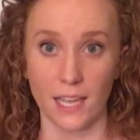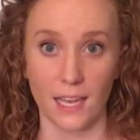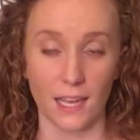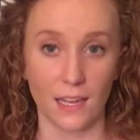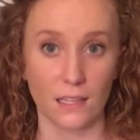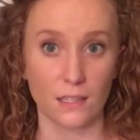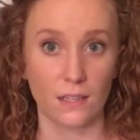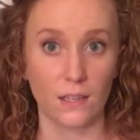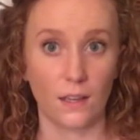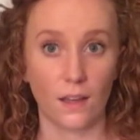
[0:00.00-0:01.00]
a
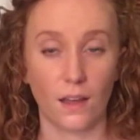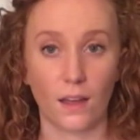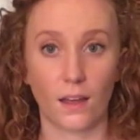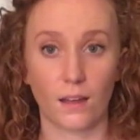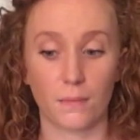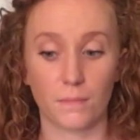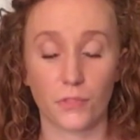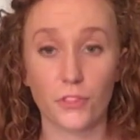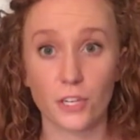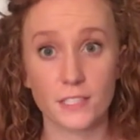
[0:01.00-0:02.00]

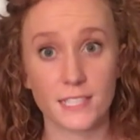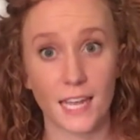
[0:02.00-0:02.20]
third